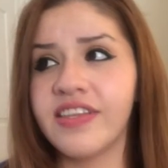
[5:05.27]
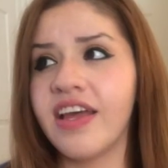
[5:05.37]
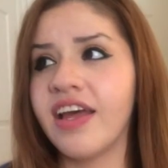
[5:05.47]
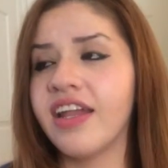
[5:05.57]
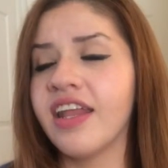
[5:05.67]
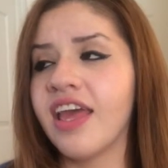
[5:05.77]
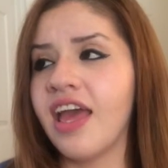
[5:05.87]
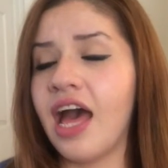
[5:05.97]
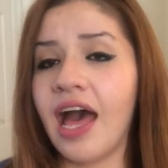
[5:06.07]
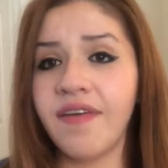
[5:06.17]
that
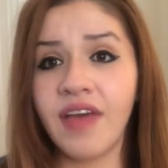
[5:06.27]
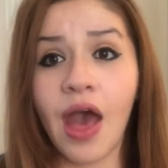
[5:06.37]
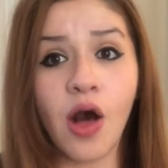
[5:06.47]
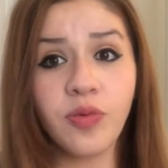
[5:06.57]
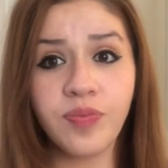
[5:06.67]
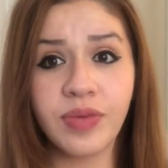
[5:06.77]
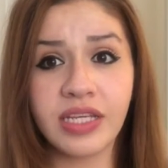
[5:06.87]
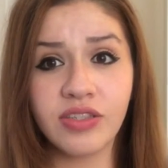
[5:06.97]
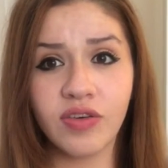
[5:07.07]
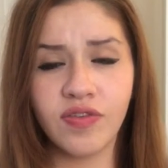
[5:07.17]
have helped
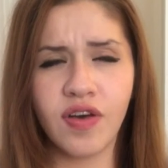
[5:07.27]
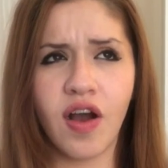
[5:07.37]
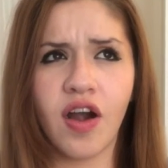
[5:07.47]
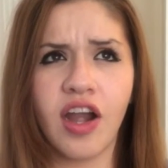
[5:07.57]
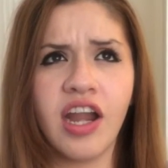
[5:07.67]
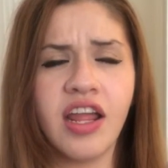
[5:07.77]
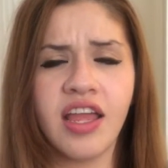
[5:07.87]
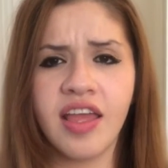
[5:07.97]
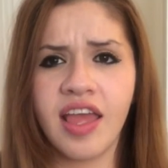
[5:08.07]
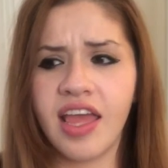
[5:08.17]
me so far,
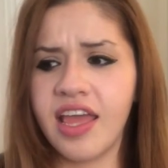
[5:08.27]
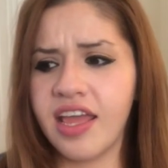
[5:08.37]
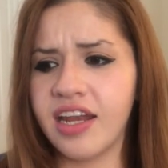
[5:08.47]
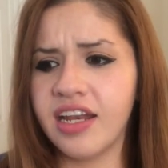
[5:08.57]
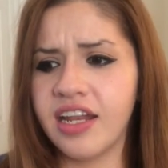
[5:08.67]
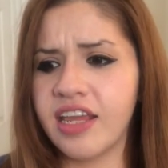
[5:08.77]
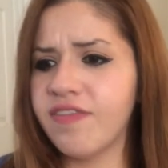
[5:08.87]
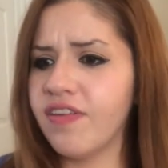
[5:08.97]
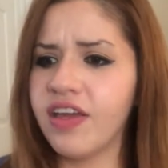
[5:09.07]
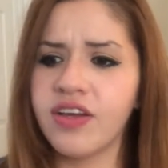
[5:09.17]
and
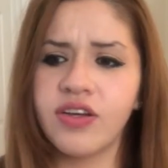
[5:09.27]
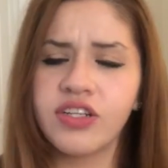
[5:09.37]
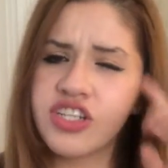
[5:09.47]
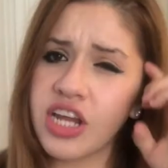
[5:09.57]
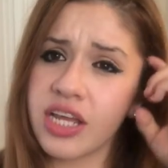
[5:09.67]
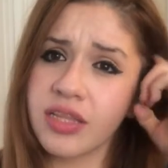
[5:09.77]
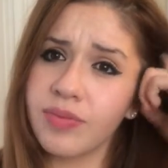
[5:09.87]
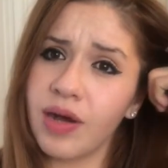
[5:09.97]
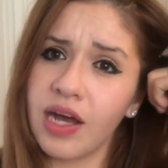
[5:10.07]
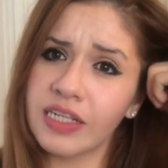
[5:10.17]
if I go to Jack in the
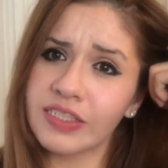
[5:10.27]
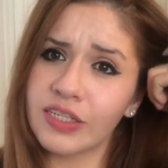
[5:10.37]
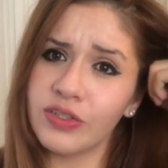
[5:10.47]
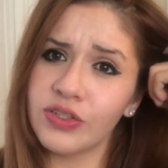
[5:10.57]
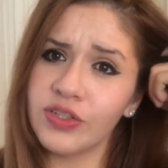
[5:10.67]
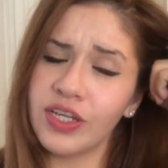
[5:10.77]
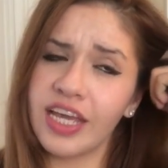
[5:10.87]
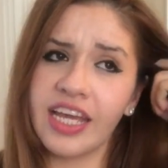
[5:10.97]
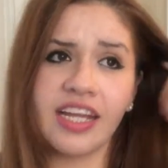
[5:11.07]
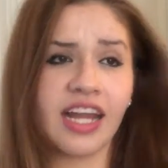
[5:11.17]
Box, I usually
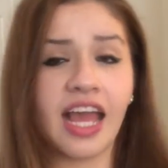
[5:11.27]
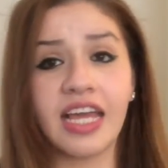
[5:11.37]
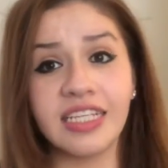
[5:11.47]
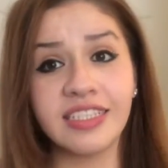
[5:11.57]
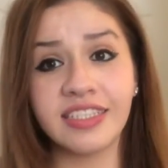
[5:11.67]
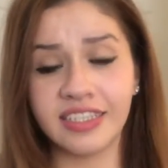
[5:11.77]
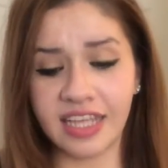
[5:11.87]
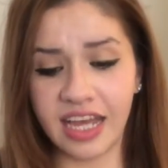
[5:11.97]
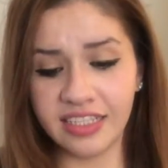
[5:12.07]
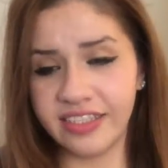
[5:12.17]
get a
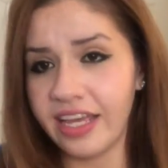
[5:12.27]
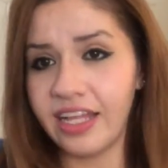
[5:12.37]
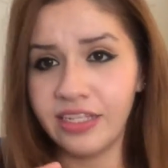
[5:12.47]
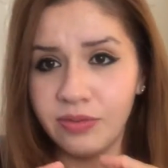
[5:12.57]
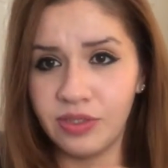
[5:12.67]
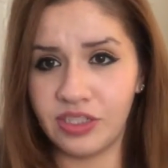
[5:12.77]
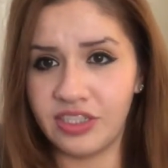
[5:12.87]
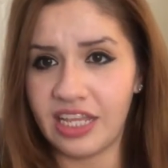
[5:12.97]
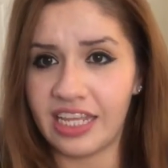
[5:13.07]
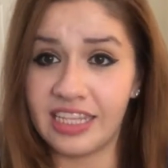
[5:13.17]
size salad, which
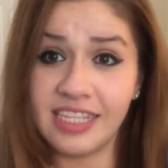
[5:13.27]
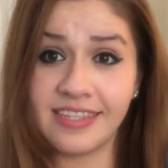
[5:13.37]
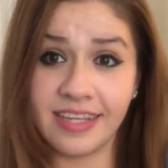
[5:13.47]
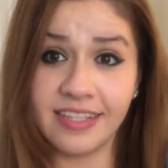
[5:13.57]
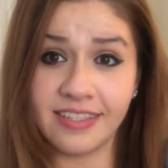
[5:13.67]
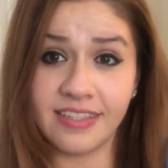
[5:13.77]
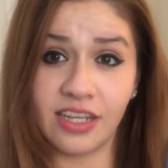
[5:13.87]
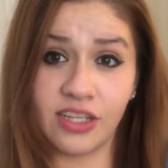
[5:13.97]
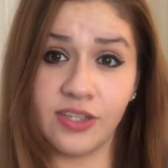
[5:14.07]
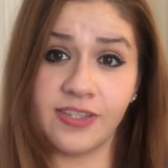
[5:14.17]
is like this size is
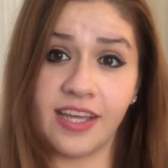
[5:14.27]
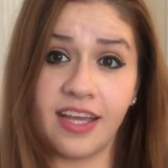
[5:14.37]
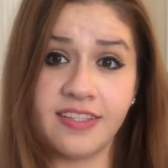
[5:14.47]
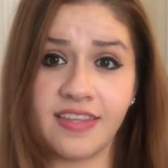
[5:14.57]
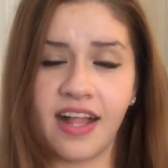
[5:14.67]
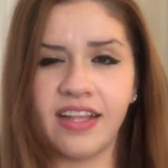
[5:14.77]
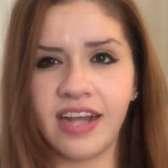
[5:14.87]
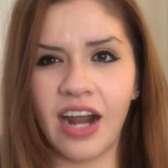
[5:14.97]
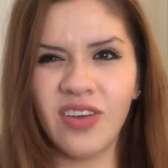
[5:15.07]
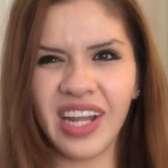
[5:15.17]
a good size
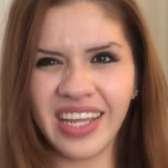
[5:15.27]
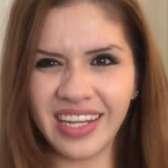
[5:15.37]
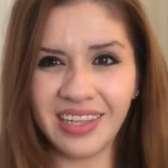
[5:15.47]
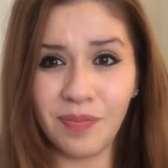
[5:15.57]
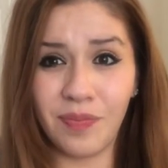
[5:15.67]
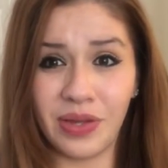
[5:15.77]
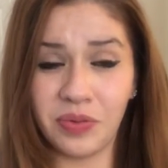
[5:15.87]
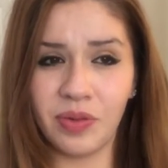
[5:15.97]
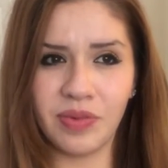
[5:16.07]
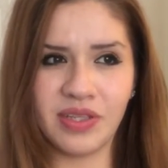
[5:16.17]
salad. I don't like getting the big
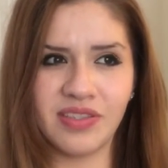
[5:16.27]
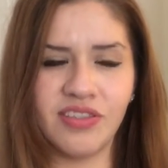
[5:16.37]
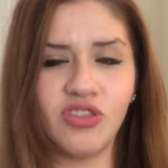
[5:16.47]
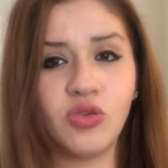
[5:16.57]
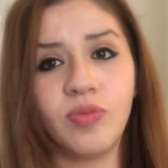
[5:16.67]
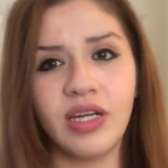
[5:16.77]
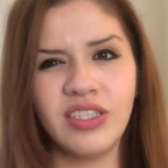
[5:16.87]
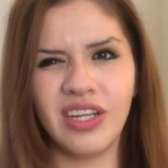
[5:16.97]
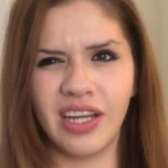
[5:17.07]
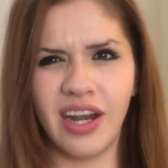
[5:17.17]
one because that's too
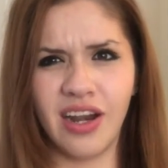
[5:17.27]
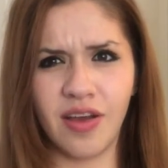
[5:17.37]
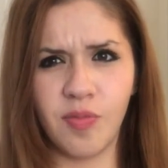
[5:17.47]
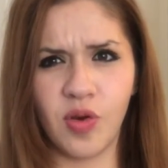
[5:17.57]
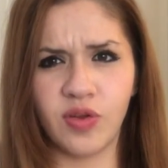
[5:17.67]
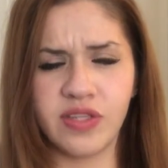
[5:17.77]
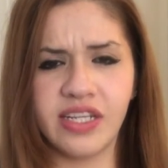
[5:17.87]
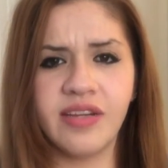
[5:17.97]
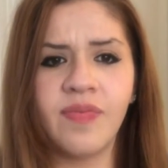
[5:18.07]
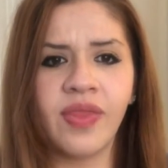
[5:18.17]
much and not enough
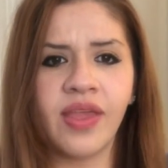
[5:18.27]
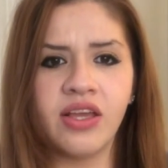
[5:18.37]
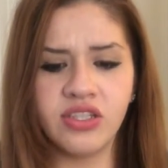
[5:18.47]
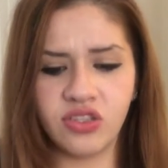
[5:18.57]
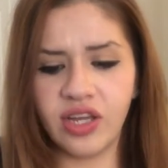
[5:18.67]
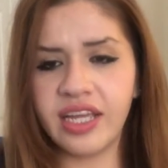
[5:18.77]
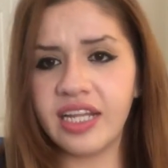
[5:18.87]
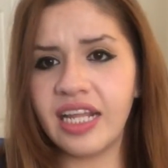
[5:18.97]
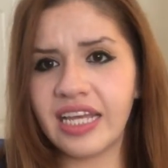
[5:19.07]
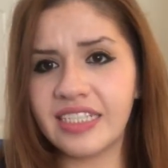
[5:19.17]
protein. So I
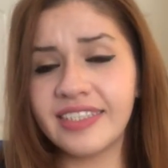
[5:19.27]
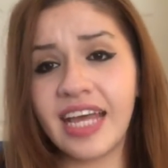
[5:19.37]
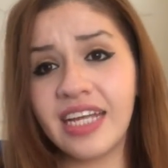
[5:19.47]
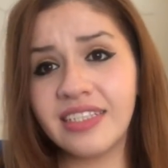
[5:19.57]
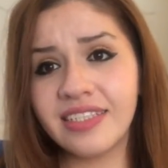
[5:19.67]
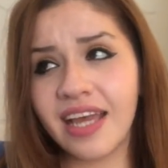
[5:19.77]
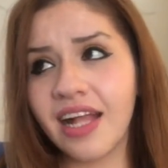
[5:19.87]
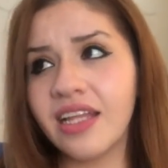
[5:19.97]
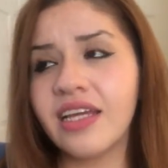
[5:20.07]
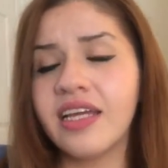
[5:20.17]
get like a side
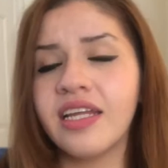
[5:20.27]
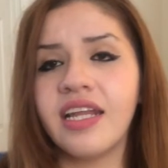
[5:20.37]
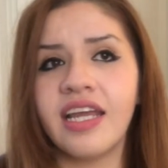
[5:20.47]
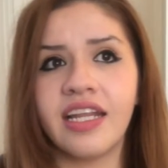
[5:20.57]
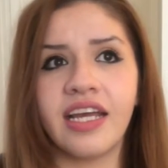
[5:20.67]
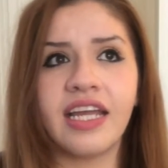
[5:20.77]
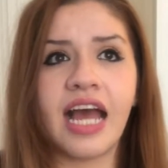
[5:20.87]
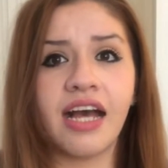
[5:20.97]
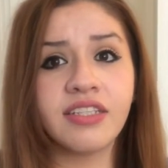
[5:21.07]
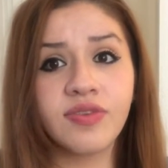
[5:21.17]
salad, and I
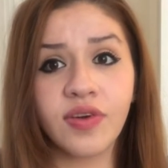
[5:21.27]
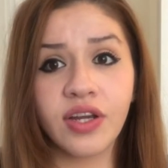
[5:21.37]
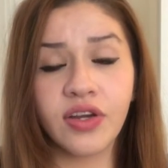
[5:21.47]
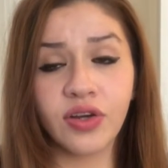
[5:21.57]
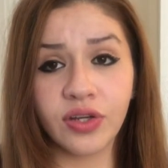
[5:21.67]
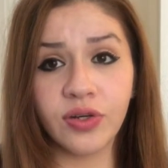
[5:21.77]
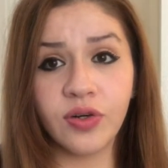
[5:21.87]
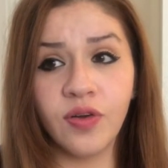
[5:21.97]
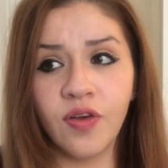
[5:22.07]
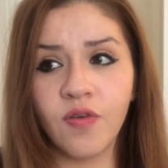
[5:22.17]
ask for a
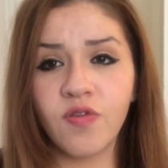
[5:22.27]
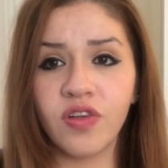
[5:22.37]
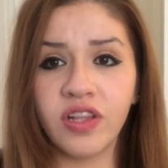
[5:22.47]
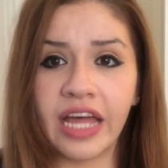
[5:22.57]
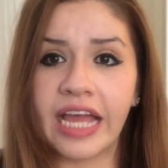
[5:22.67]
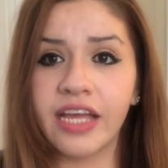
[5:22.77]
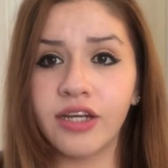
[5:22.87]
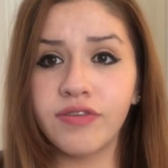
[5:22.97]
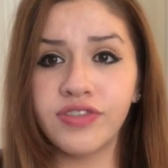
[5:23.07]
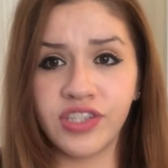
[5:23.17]
grilled fillet
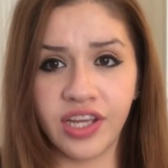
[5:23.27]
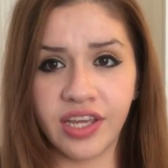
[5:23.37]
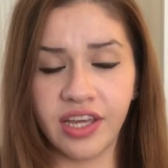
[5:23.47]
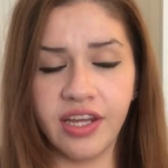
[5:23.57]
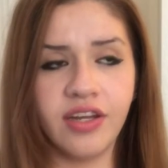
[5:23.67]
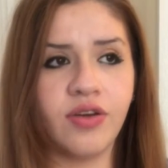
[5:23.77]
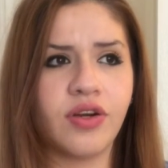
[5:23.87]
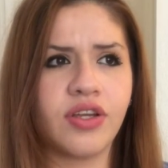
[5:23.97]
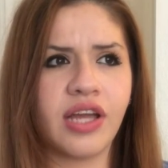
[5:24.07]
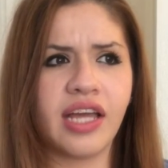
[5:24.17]
of chicken,
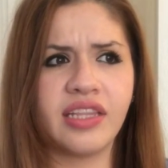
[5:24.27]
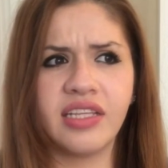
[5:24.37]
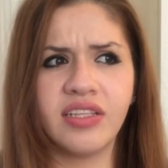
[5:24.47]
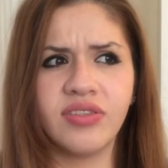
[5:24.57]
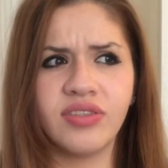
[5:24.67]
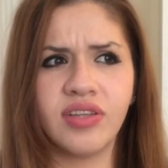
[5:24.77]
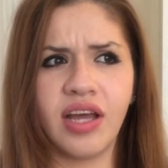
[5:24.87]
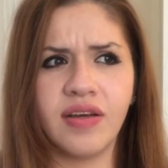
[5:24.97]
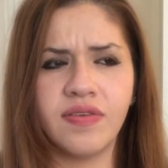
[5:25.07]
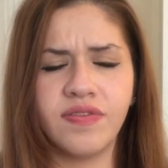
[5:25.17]
or I think they also
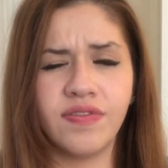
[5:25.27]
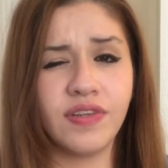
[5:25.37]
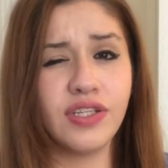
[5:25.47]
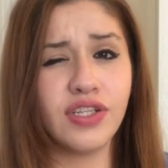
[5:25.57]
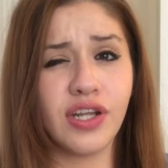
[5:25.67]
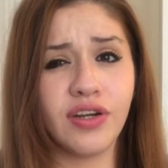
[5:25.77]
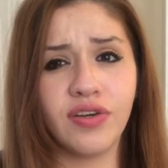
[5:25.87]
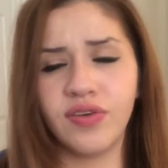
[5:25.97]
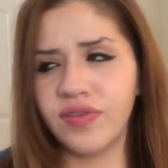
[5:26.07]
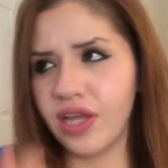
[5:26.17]
have fish. I don't
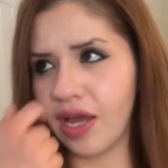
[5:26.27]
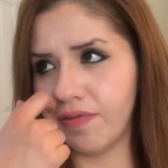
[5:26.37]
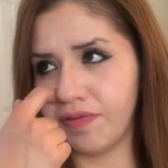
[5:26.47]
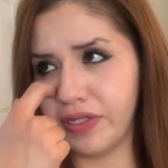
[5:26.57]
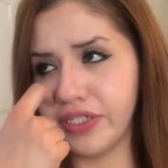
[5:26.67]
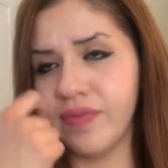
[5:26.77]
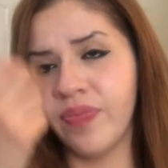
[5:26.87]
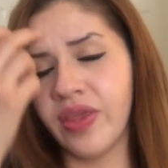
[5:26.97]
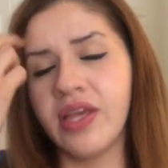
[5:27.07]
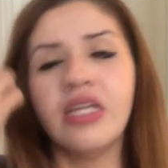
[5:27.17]
know if they have fish.
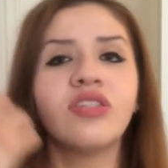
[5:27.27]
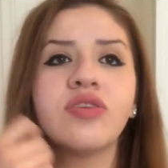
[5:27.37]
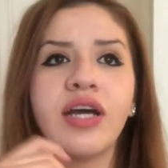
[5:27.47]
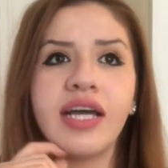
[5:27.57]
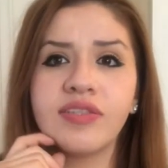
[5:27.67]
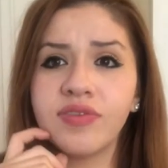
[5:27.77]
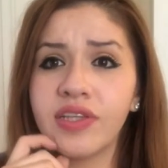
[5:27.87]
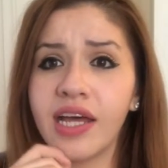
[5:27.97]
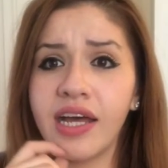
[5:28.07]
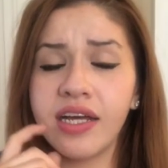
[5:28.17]
So I ask for
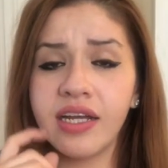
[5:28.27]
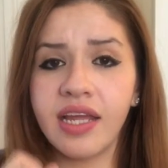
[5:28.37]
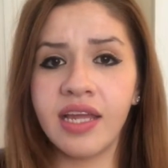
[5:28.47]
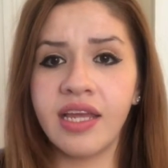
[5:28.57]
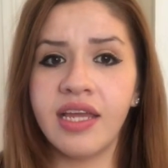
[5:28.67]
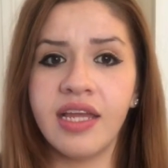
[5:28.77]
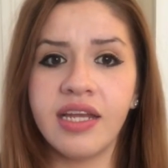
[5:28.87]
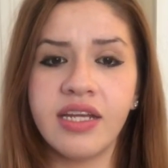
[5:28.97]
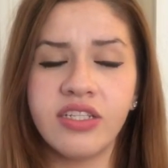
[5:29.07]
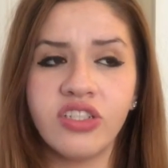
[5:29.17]
that,
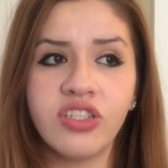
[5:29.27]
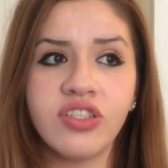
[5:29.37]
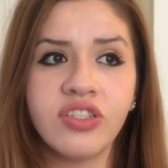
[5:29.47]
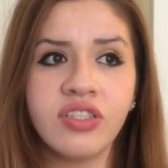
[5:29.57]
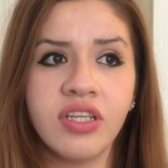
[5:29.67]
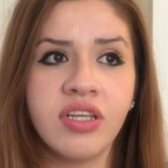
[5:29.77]
and just